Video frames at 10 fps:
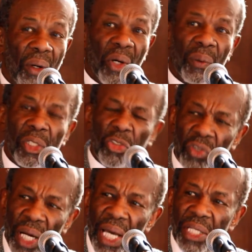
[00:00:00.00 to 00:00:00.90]
Who would
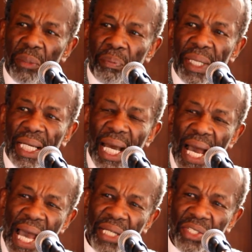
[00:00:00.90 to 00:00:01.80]
try to bring
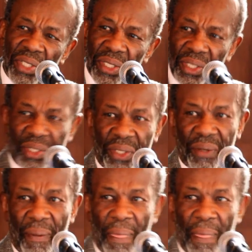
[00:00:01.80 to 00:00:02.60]
answers